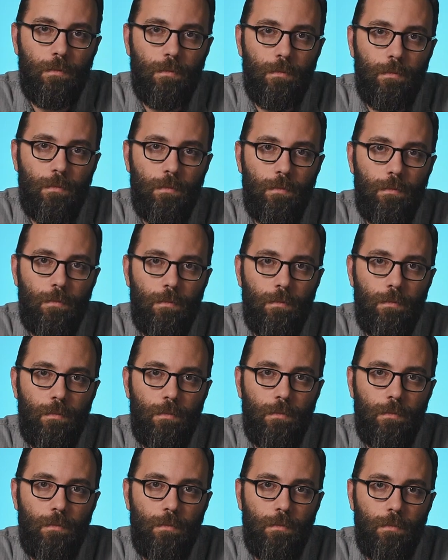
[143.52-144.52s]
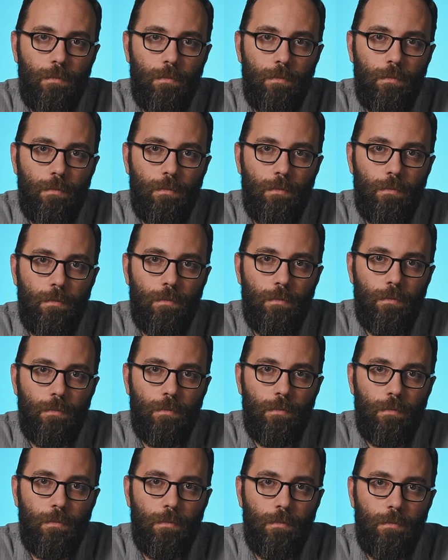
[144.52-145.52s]

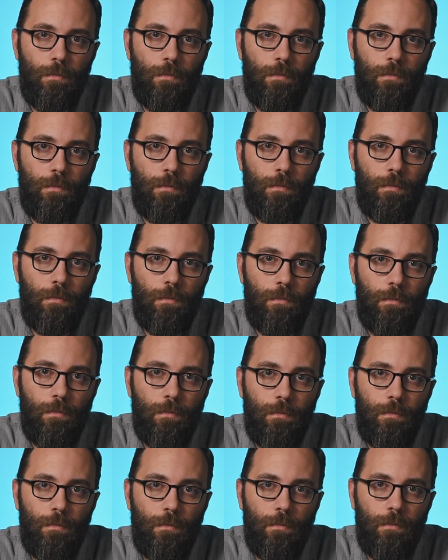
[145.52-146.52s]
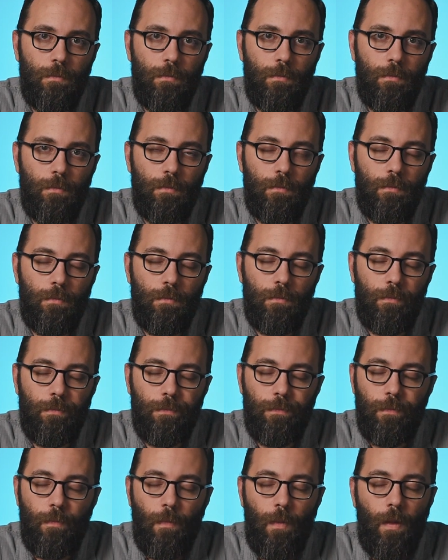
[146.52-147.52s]

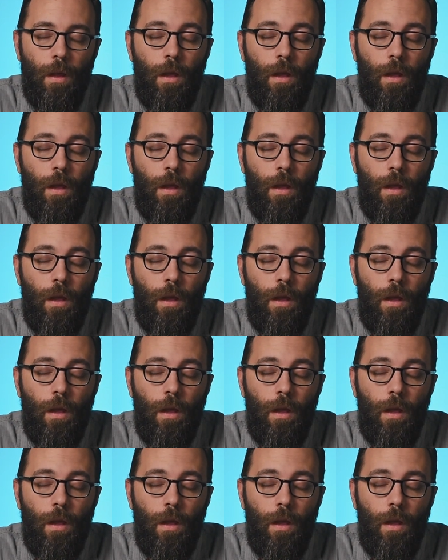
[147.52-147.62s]
Nothing is said.